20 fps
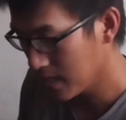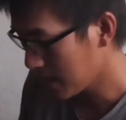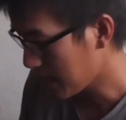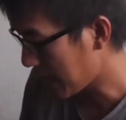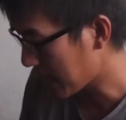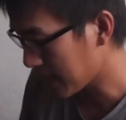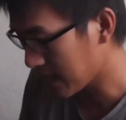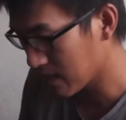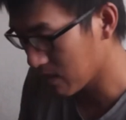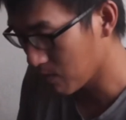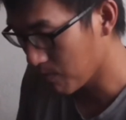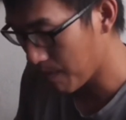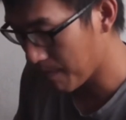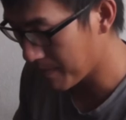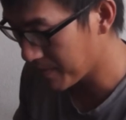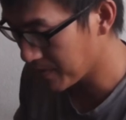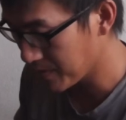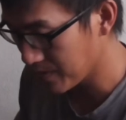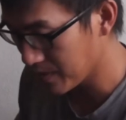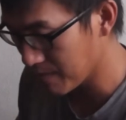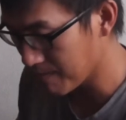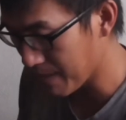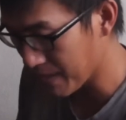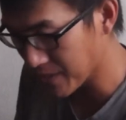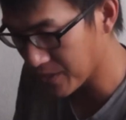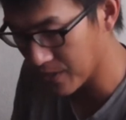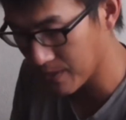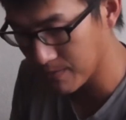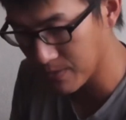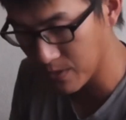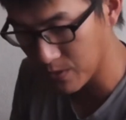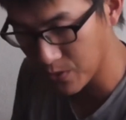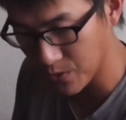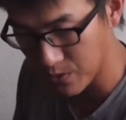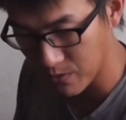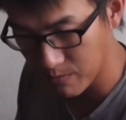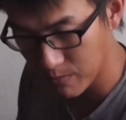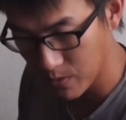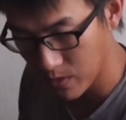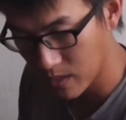I gotta go paper tune it and make sure I'm still
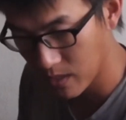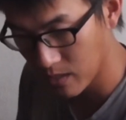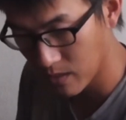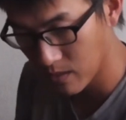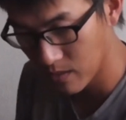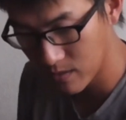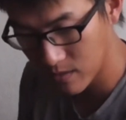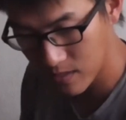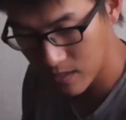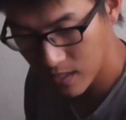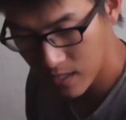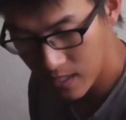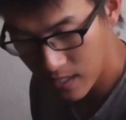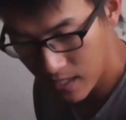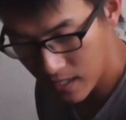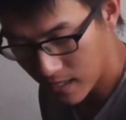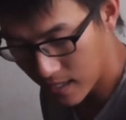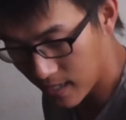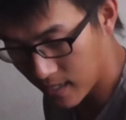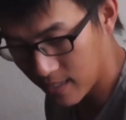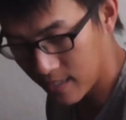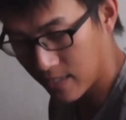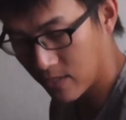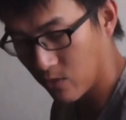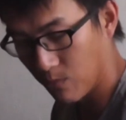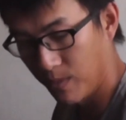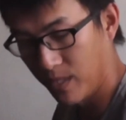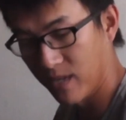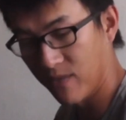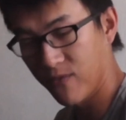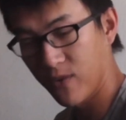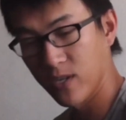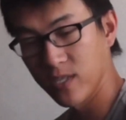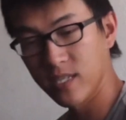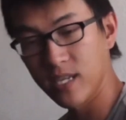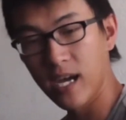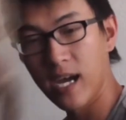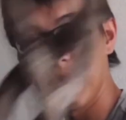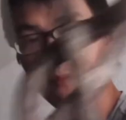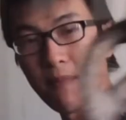shooting bullet holes. This will be the first
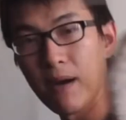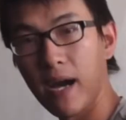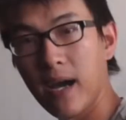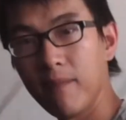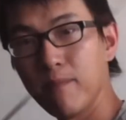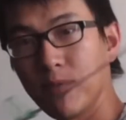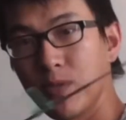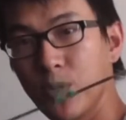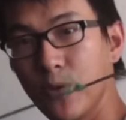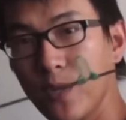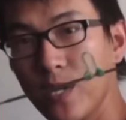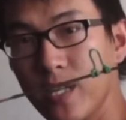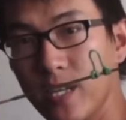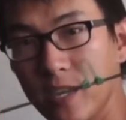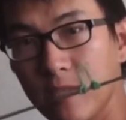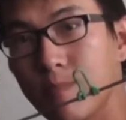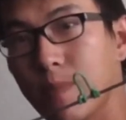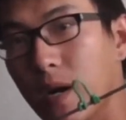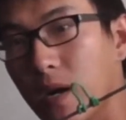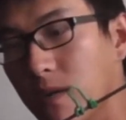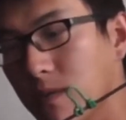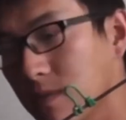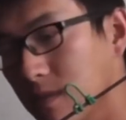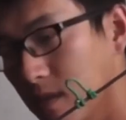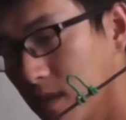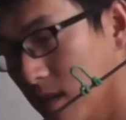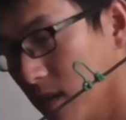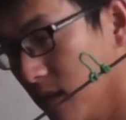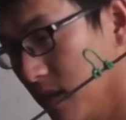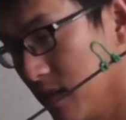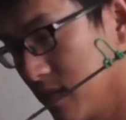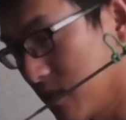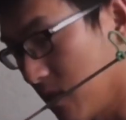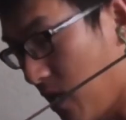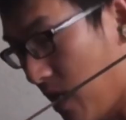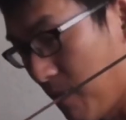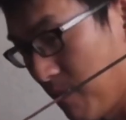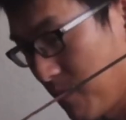time I'm tuning this bow, so I'm